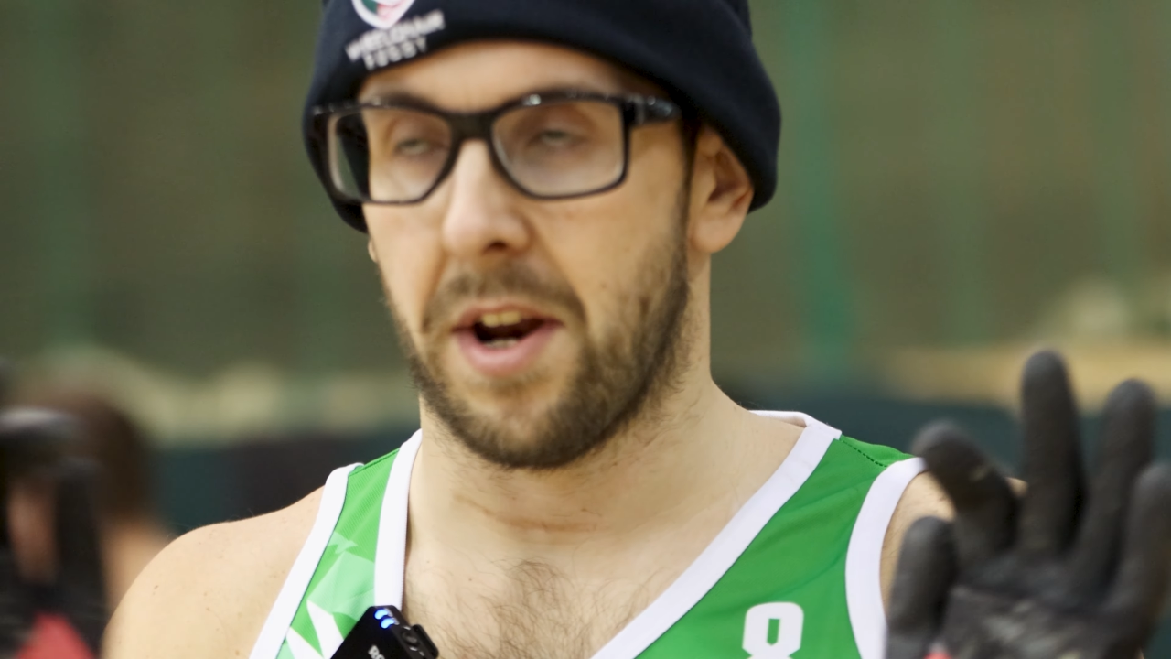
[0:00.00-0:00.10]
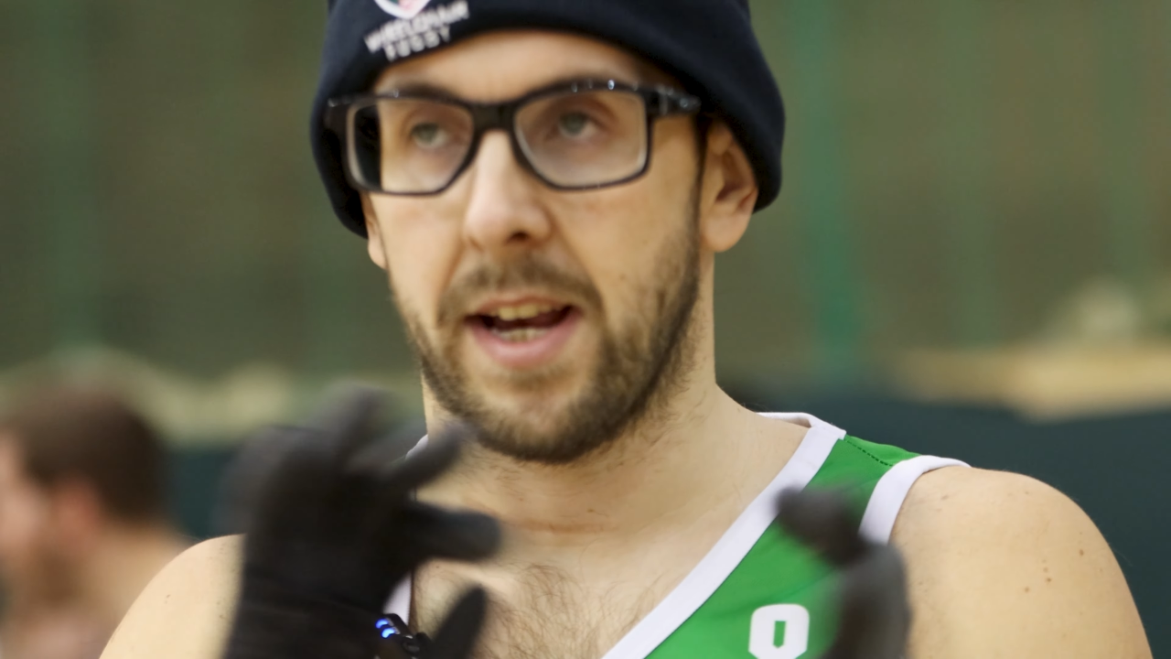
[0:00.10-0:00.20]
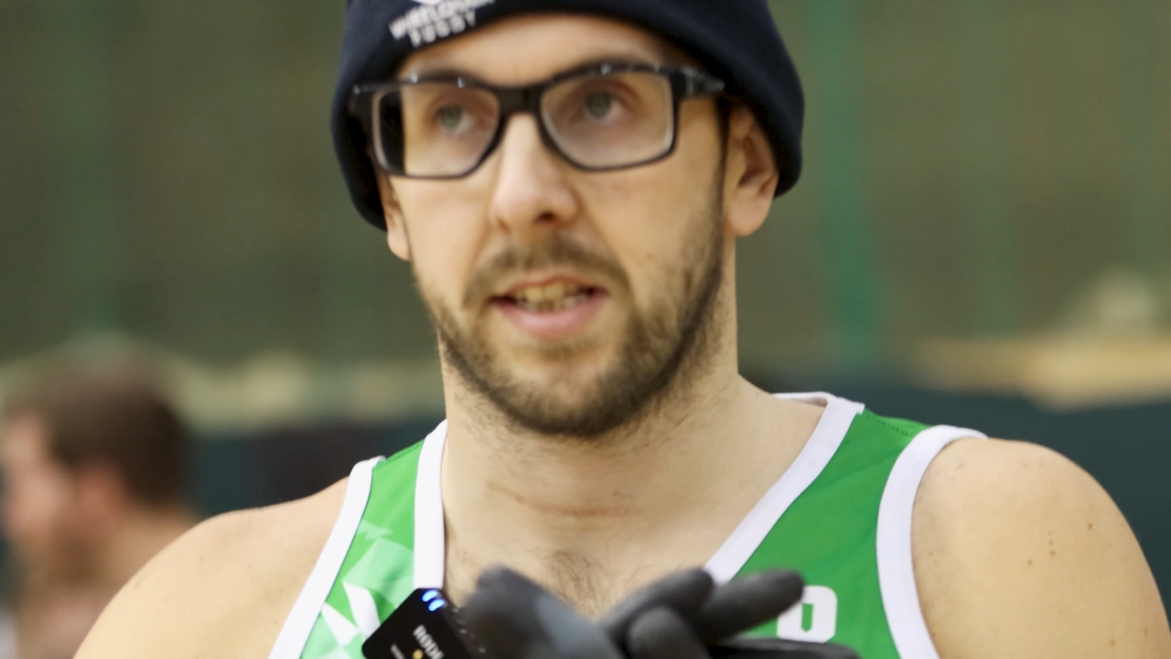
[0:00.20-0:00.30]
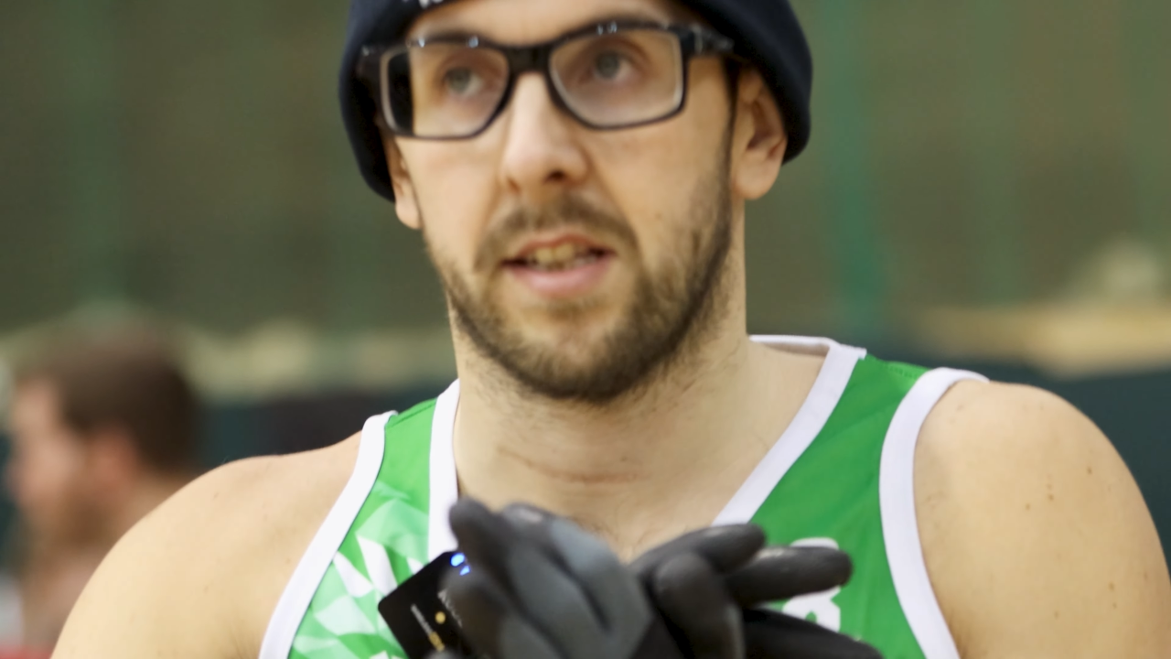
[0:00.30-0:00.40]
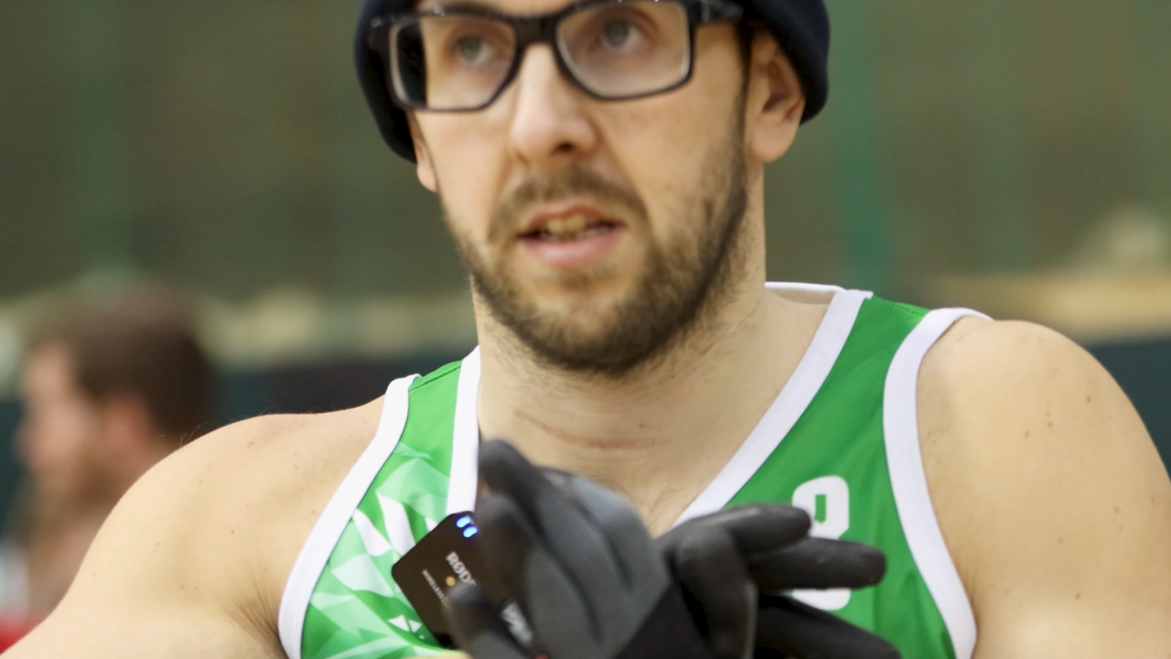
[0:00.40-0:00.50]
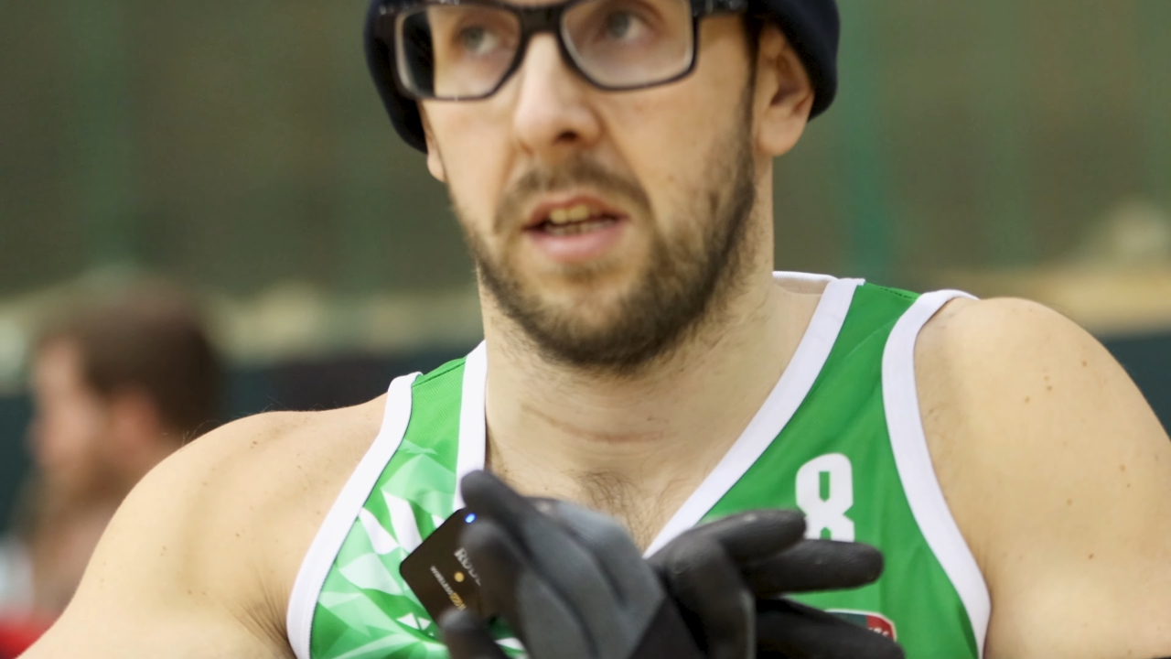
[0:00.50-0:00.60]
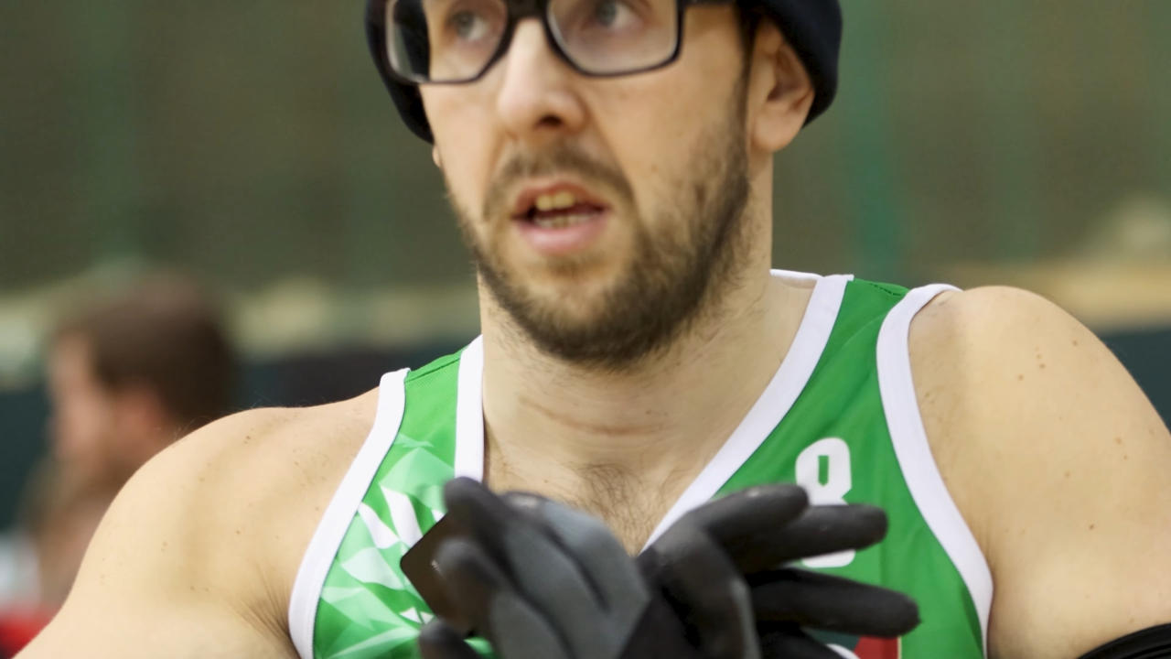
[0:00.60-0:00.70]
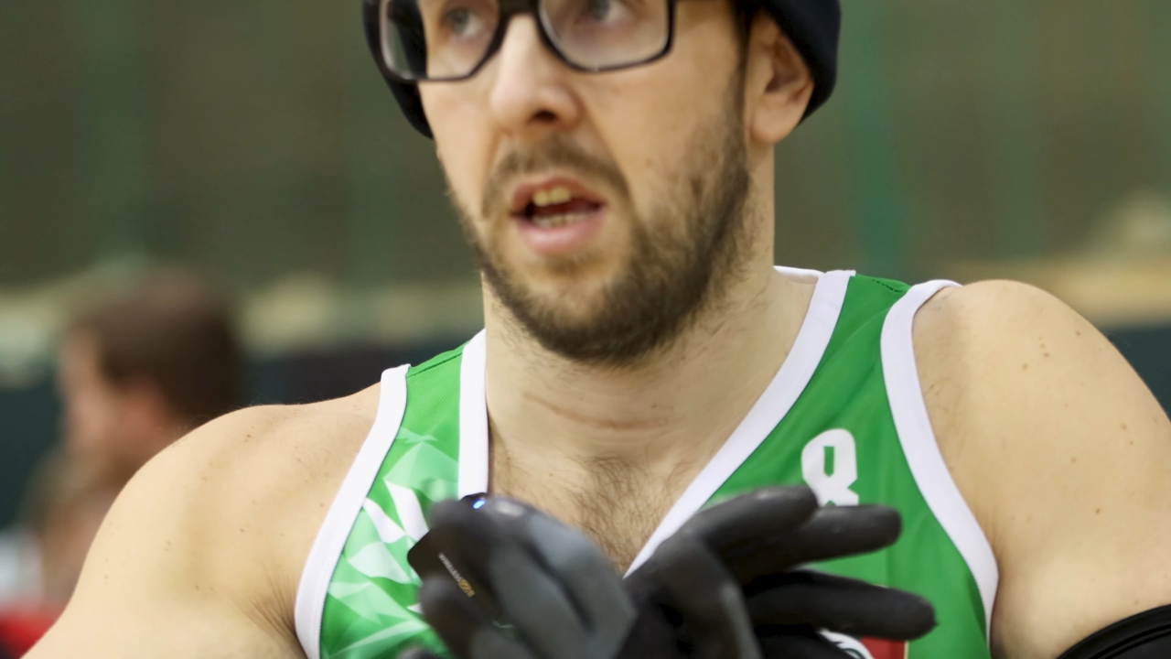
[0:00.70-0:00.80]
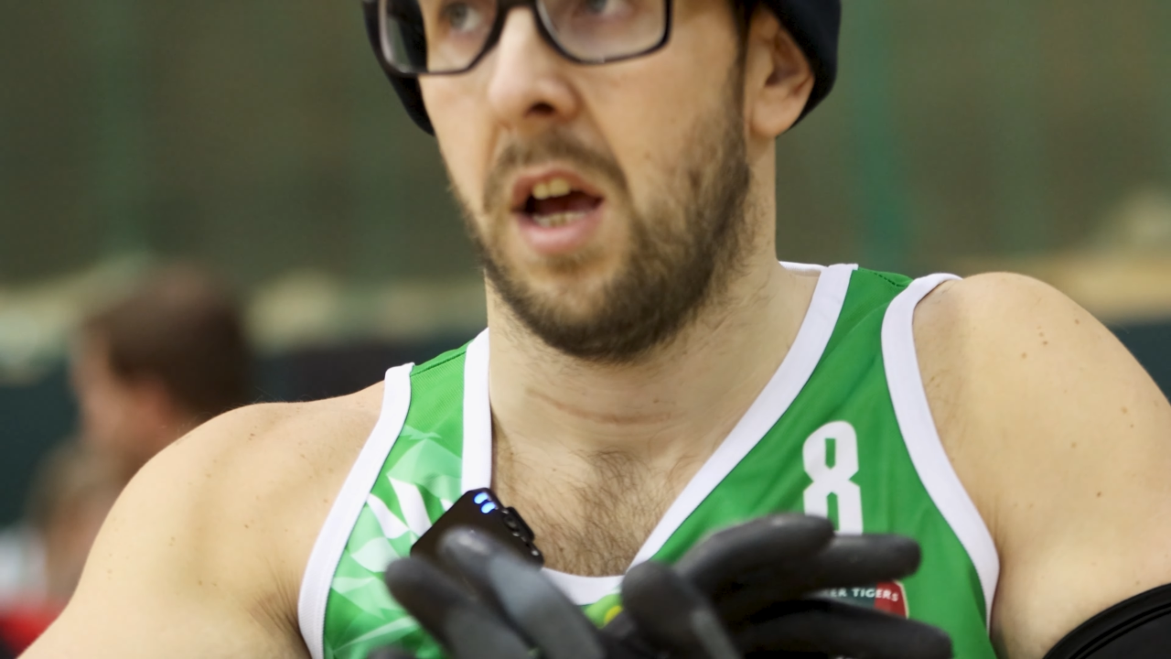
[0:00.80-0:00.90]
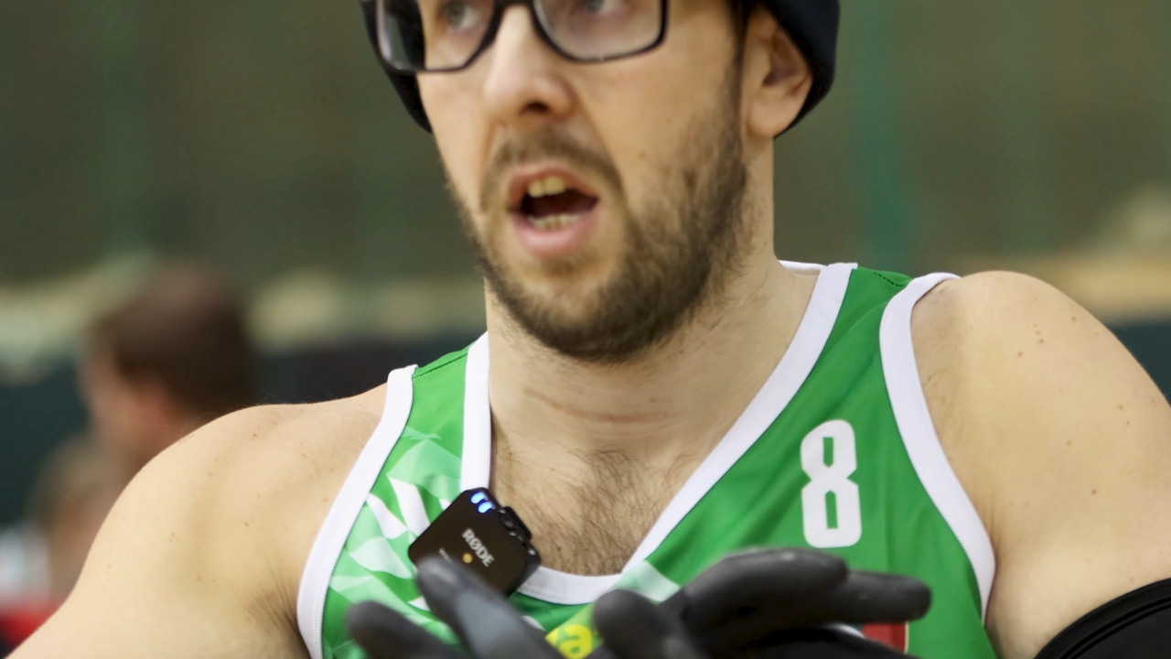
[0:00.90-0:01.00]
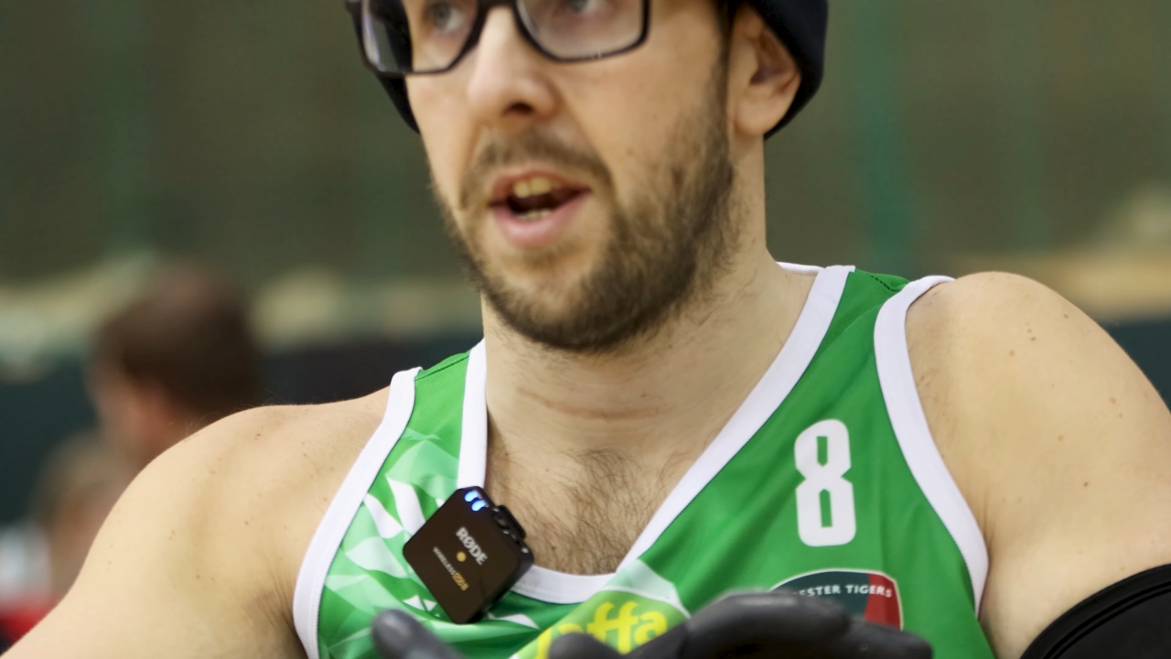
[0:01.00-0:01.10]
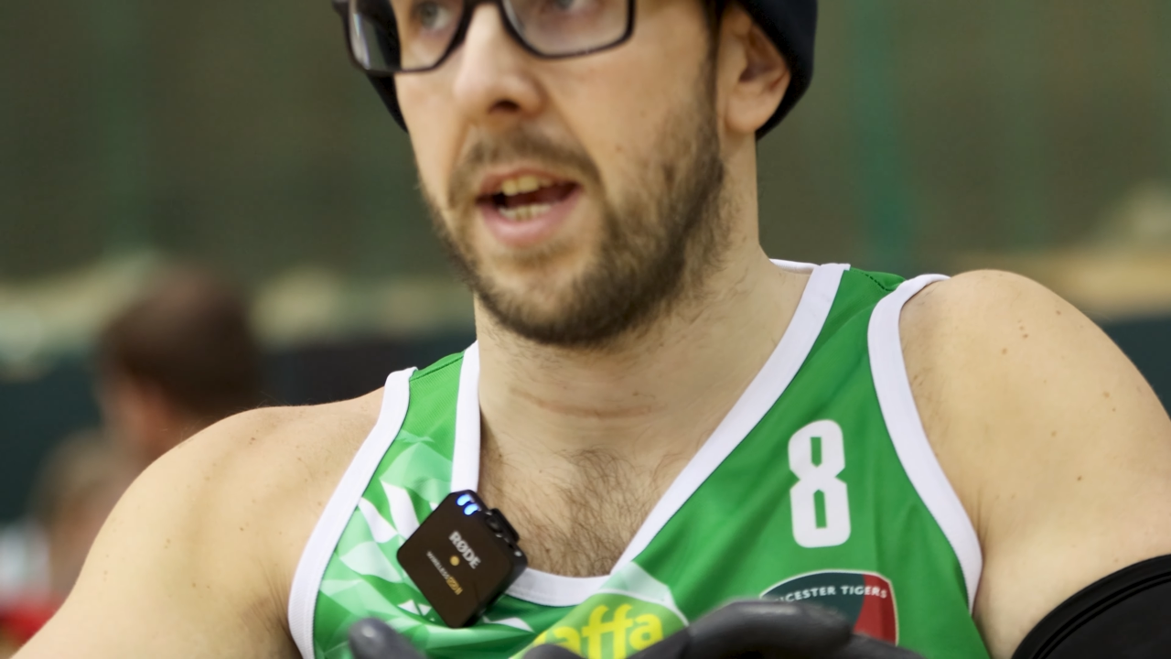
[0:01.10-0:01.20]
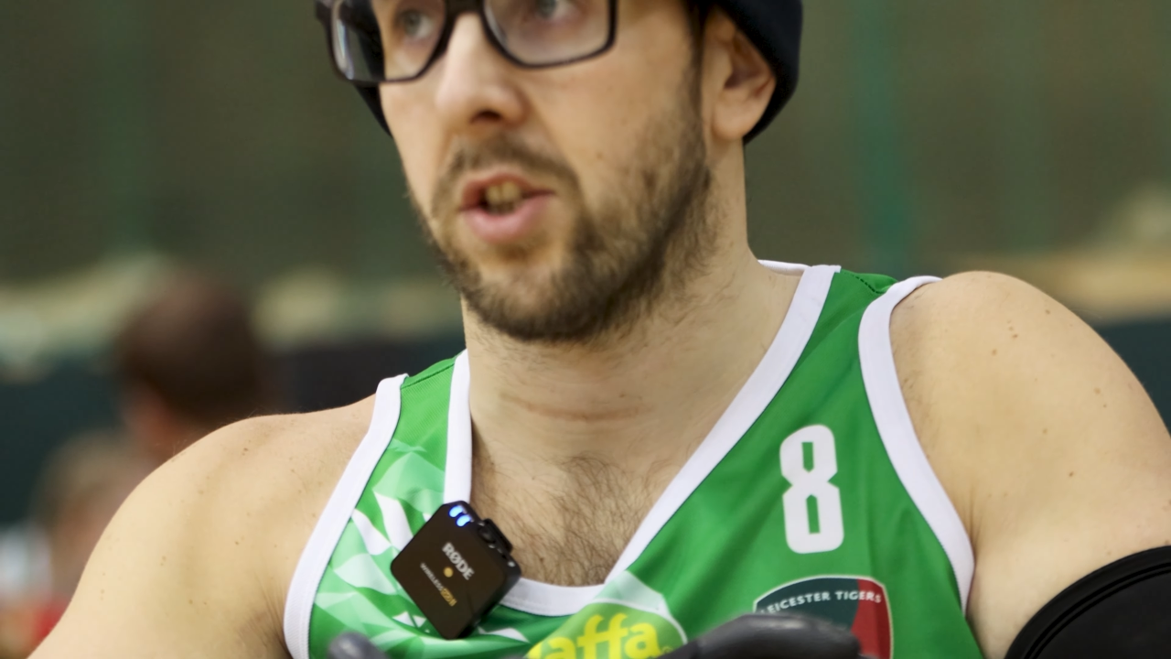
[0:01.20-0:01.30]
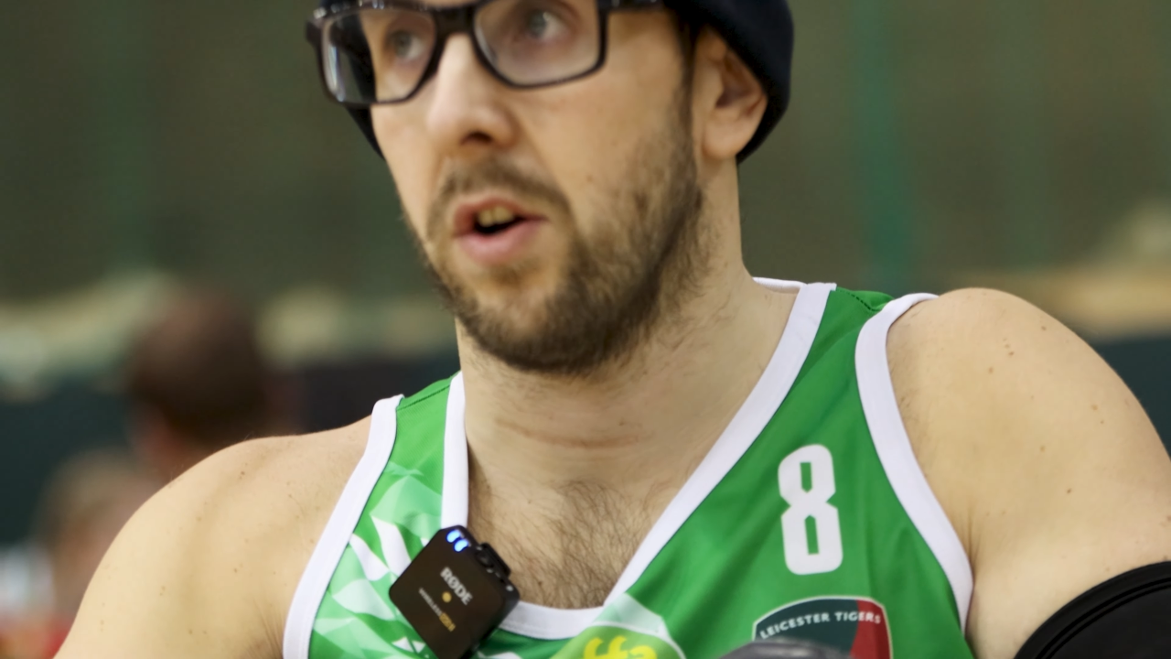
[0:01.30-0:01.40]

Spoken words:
nice